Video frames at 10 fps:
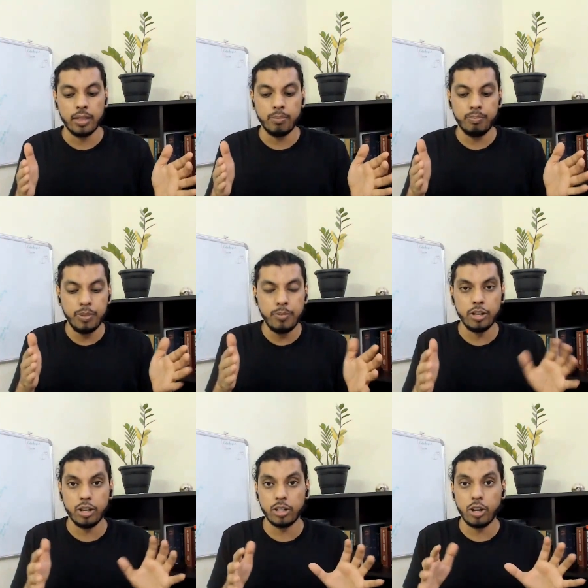the people,
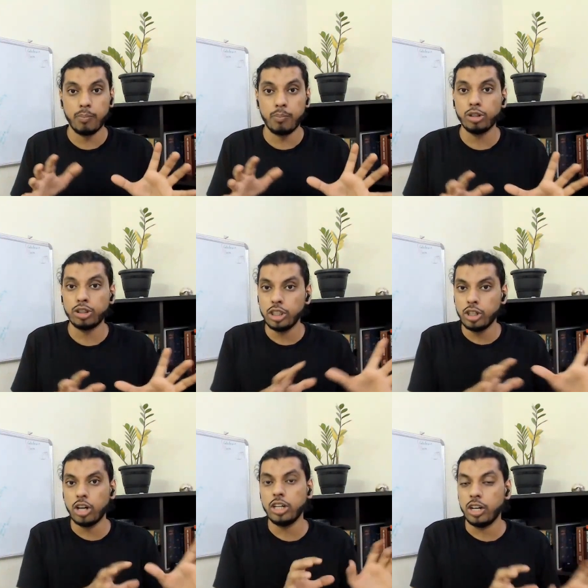you're posting
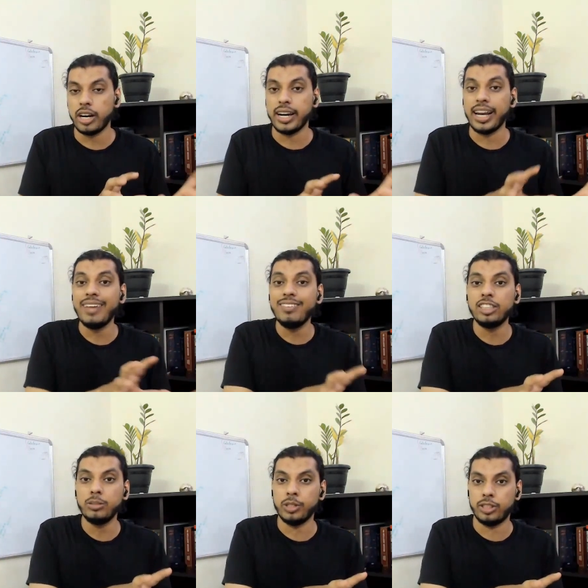content on
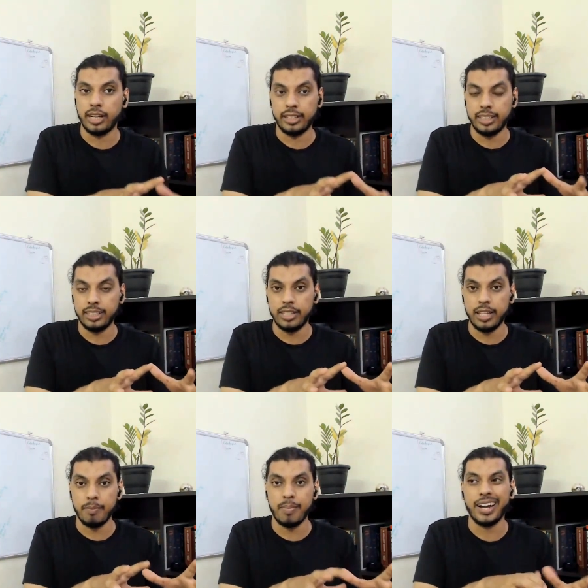relevancy basis, that
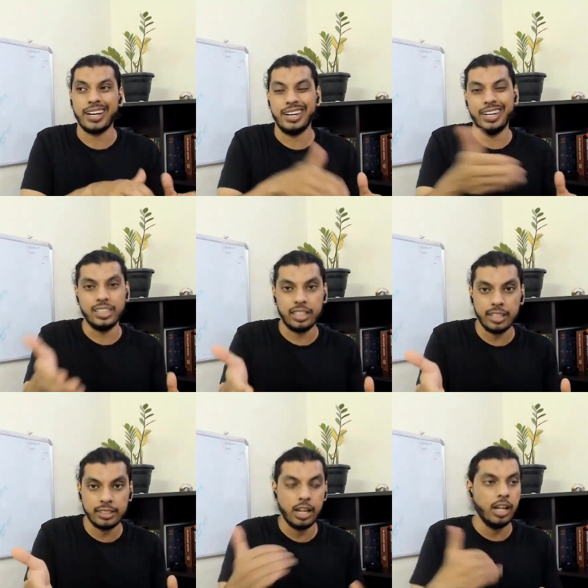they might need
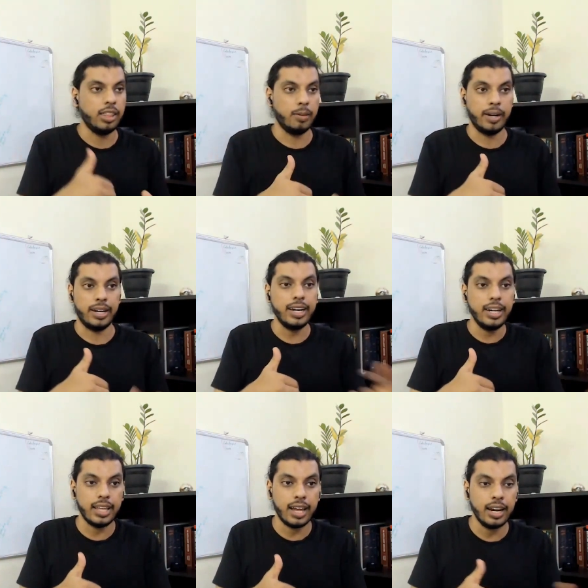this, they might
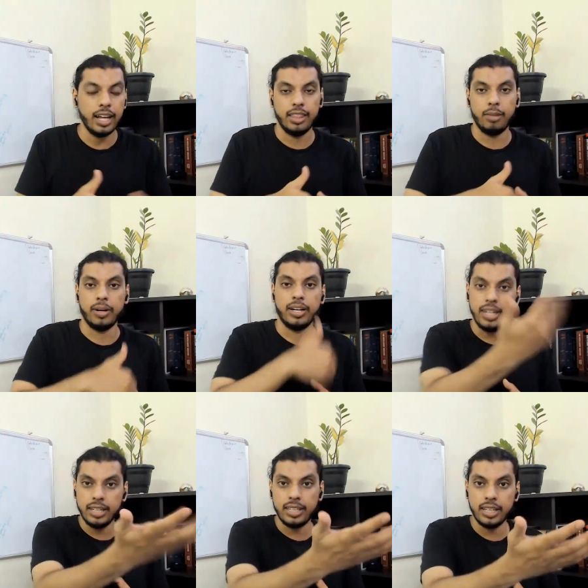need that, they might
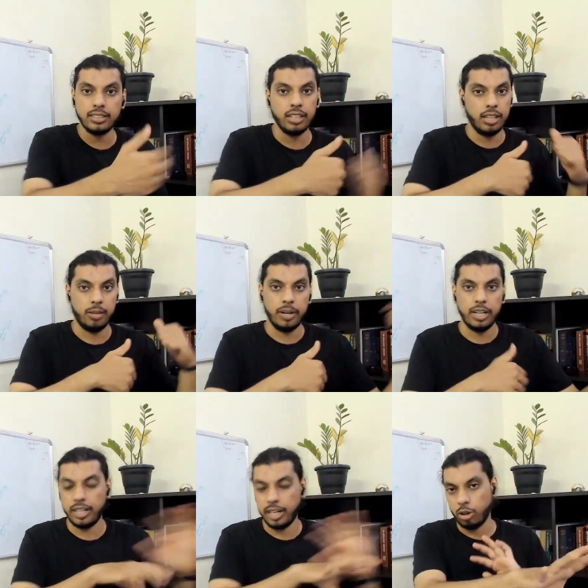need this, they might
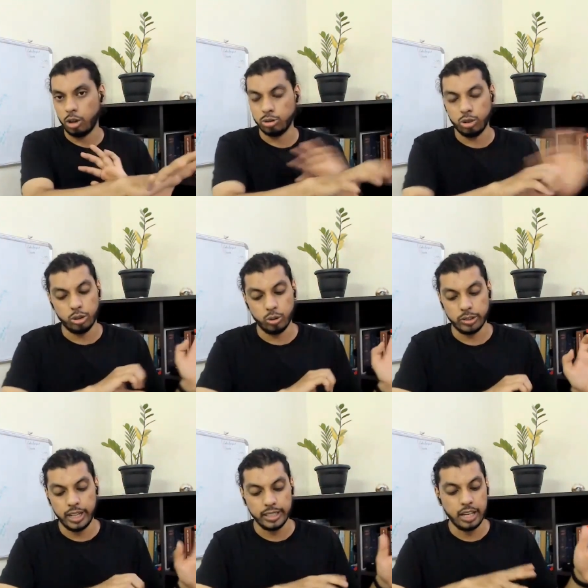need in
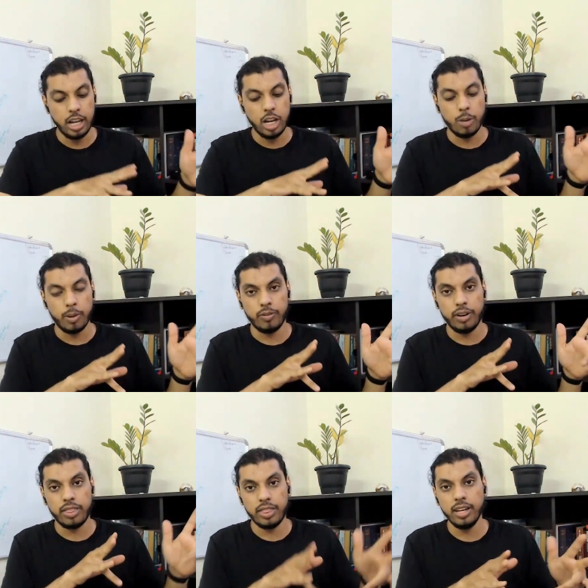those lines. But
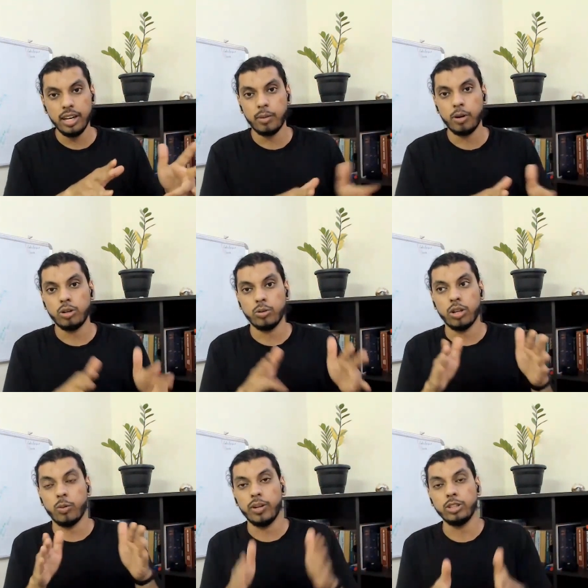when you think about
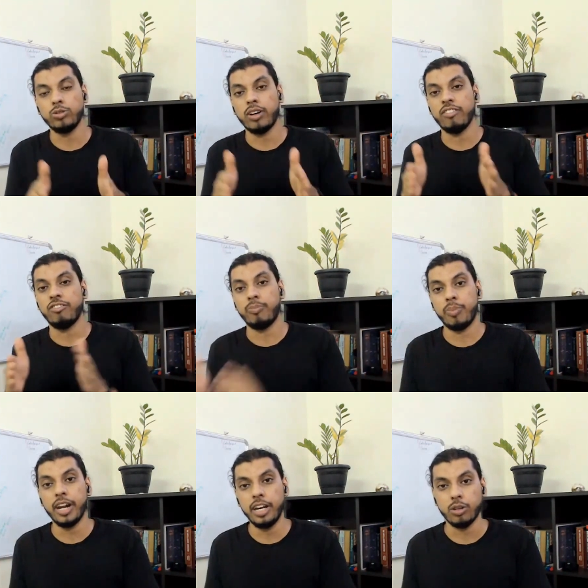the ones who have
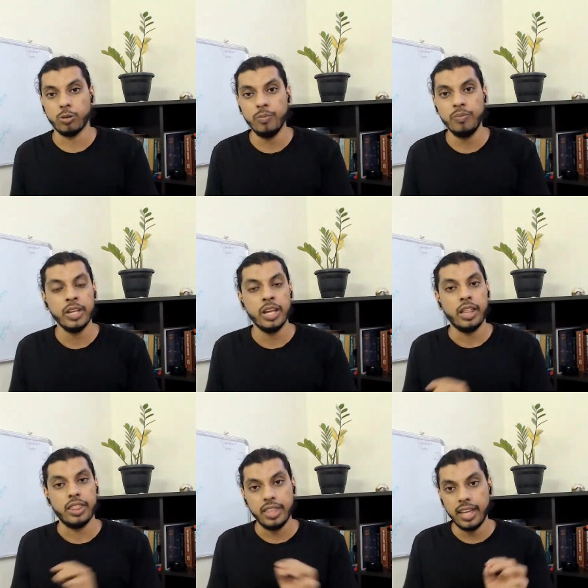paid you,
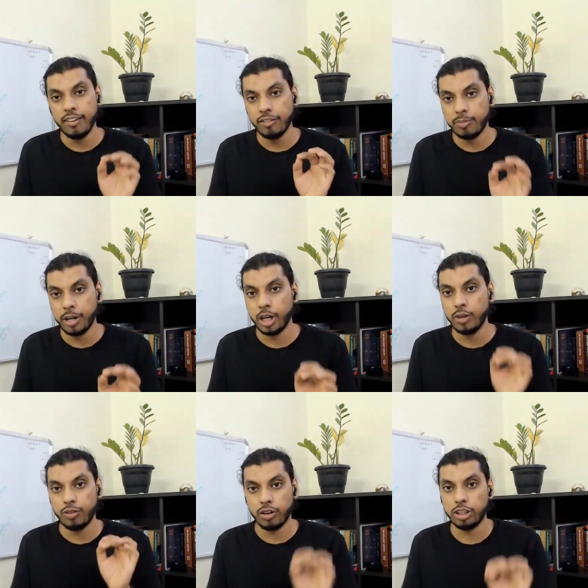they have paid
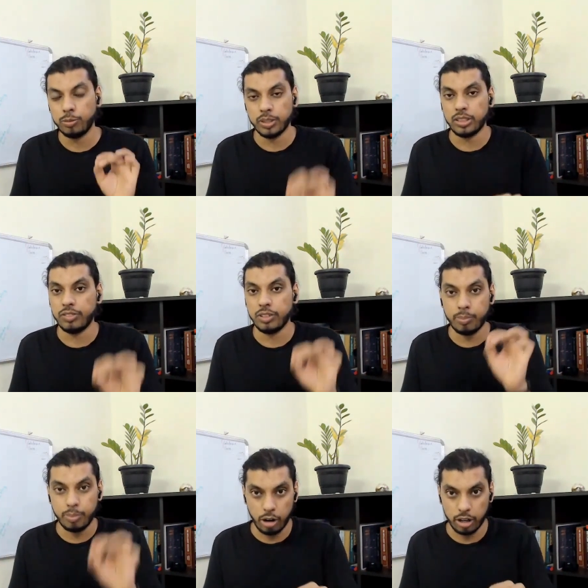you for a
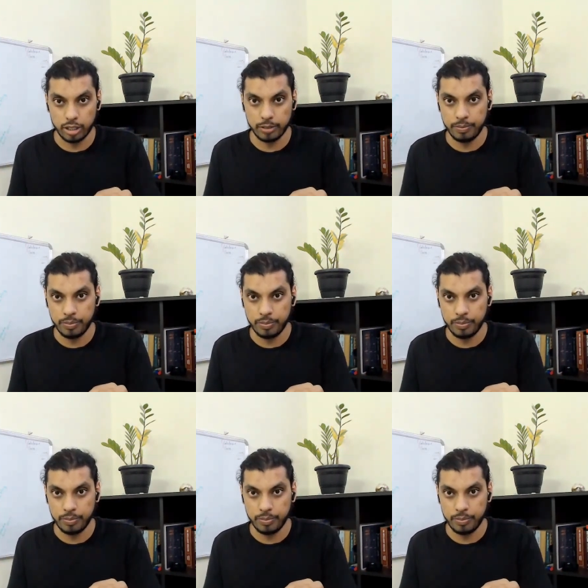specific product.